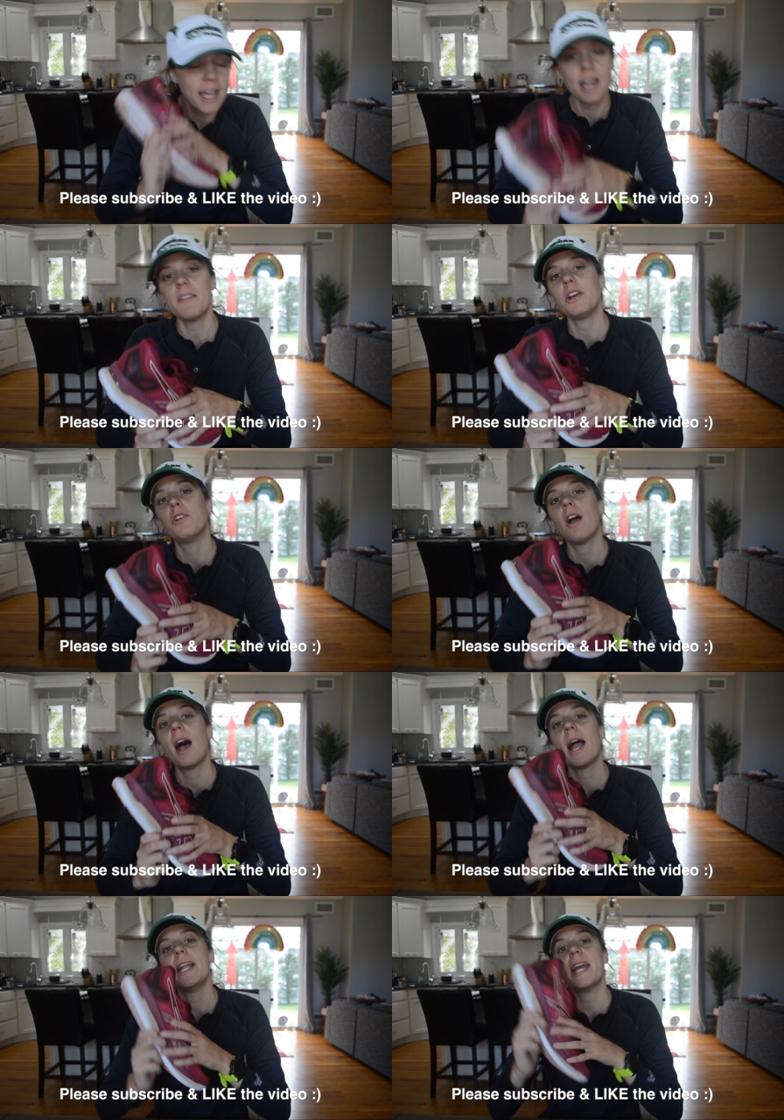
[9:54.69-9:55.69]
get on the
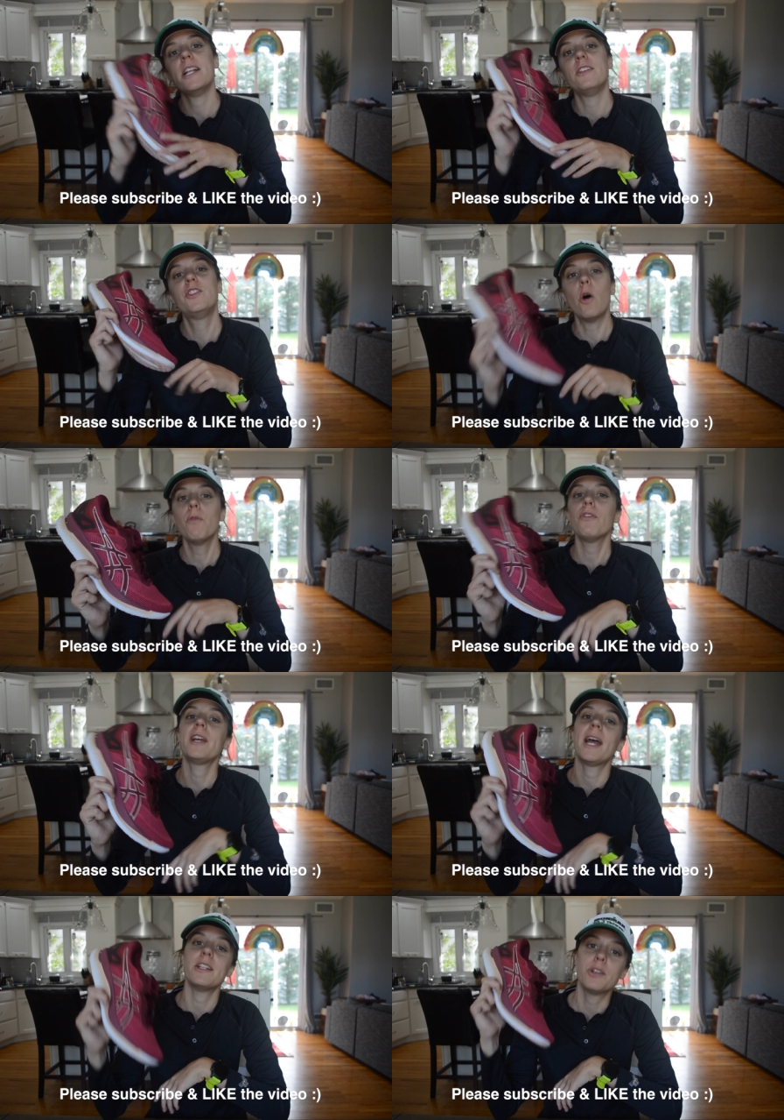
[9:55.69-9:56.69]
grind, and don't
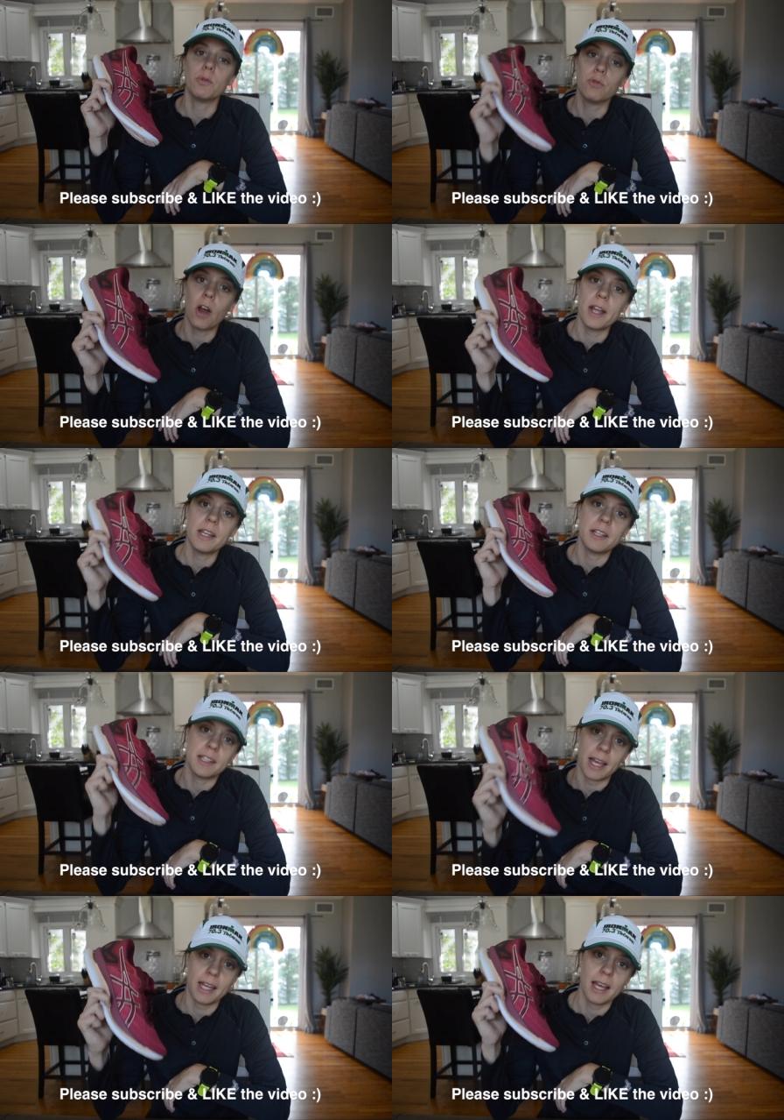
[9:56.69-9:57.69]
forget to run
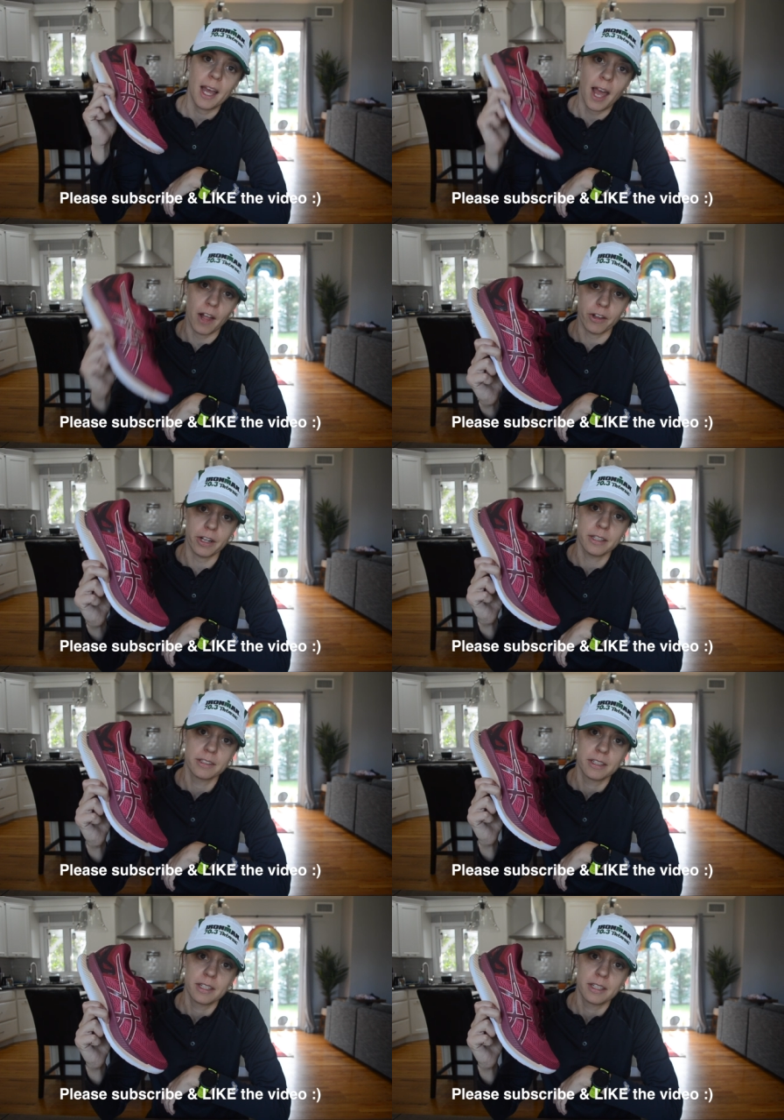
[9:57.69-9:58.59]
like Heller,